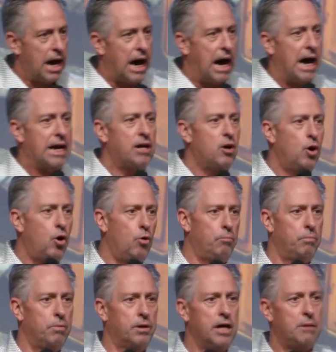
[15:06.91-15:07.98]
I
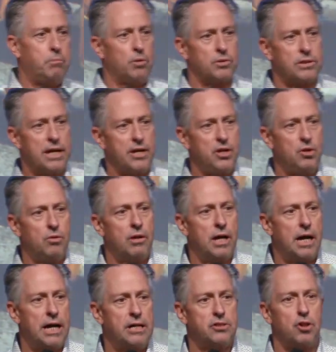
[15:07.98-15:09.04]
hope, couples, that you
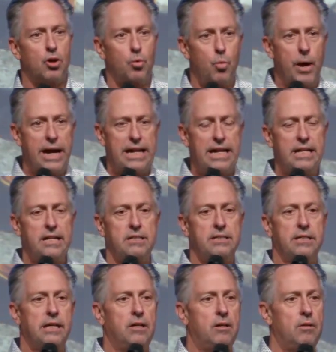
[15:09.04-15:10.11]
guys are waiting
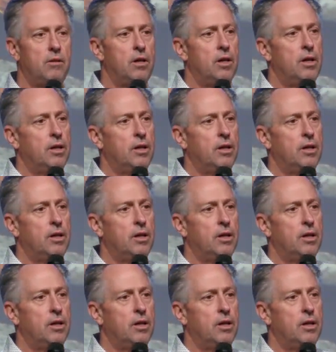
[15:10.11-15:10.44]
until